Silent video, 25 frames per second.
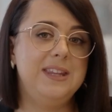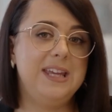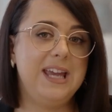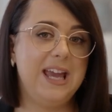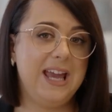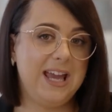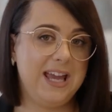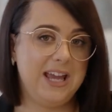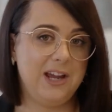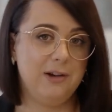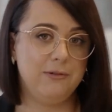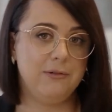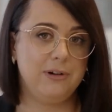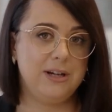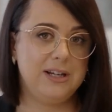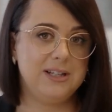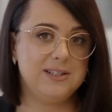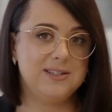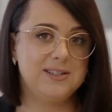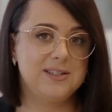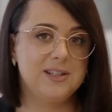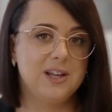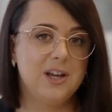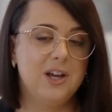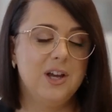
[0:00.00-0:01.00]
the air
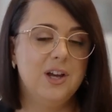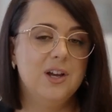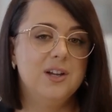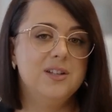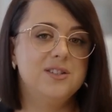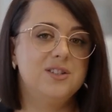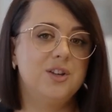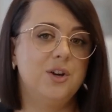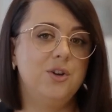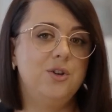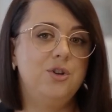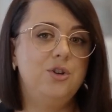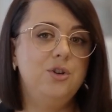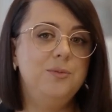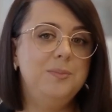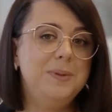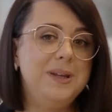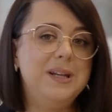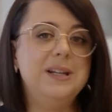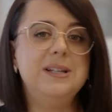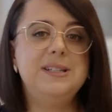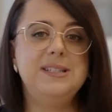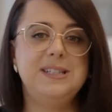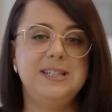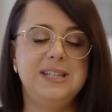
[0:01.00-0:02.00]
is. So
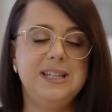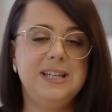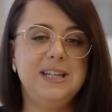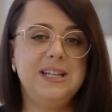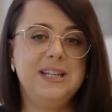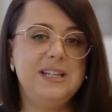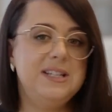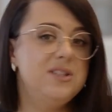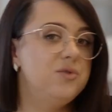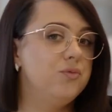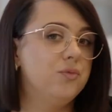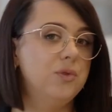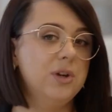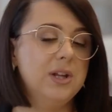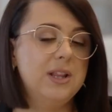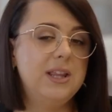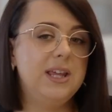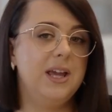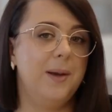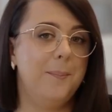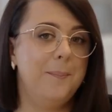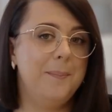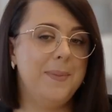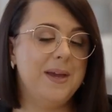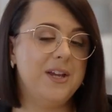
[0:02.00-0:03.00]
humidity is
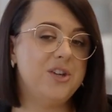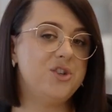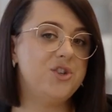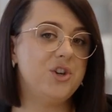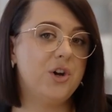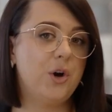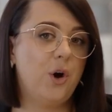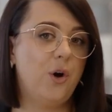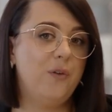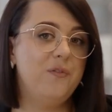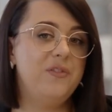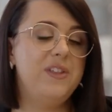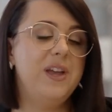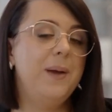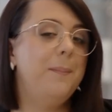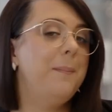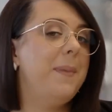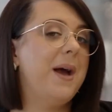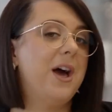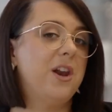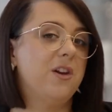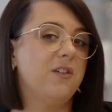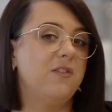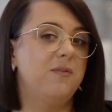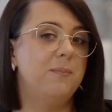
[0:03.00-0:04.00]
really a measure of the
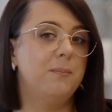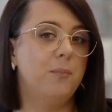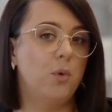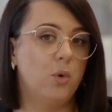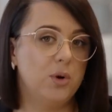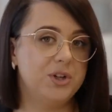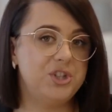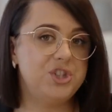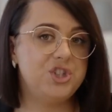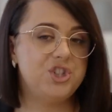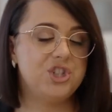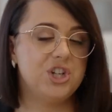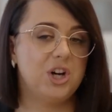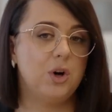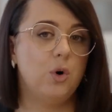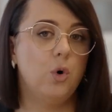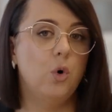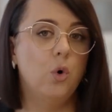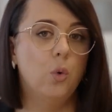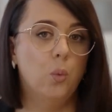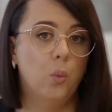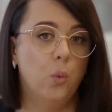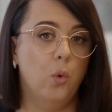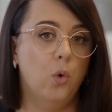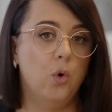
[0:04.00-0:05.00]
amount of moisture
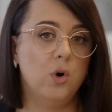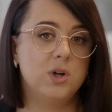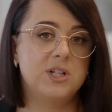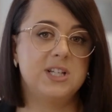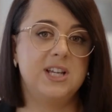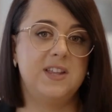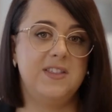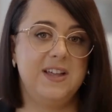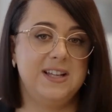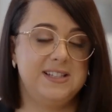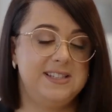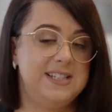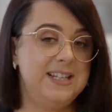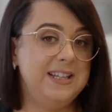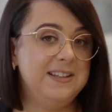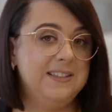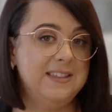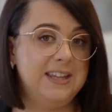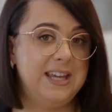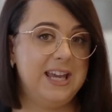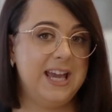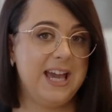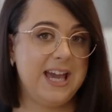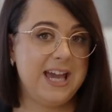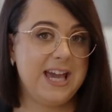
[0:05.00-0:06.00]
or water that's in
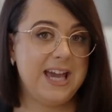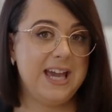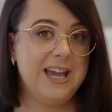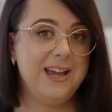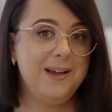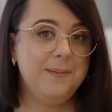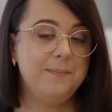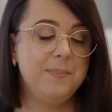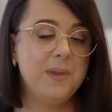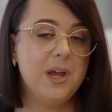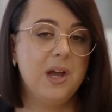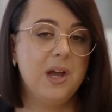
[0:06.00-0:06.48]
the air.